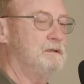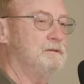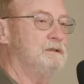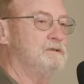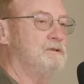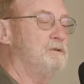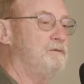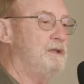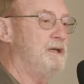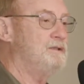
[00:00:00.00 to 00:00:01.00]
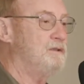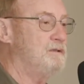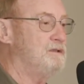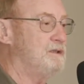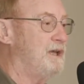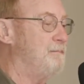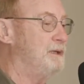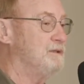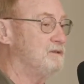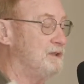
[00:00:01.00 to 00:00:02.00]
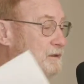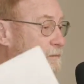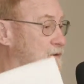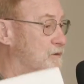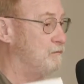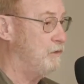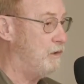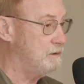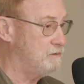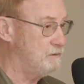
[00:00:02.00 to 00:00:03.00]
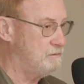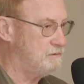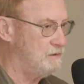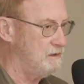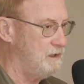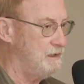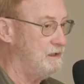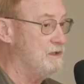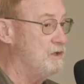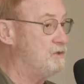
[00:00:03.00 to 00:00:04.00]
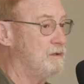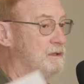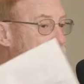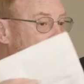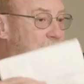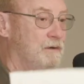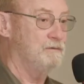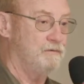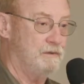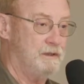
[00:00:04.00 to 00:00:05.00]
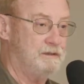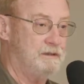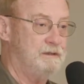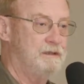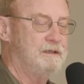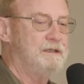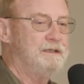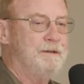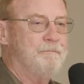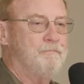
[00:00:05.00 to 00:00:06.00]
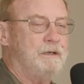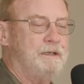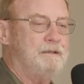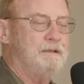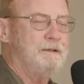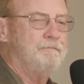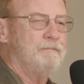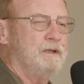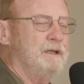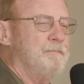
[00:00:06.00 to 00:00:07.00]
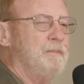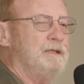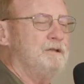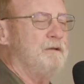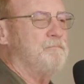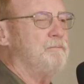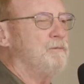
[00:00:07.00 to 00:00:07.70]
At least 2 of the agencies came in as settlements of lawsuits and not initially of their own volition, but it meant that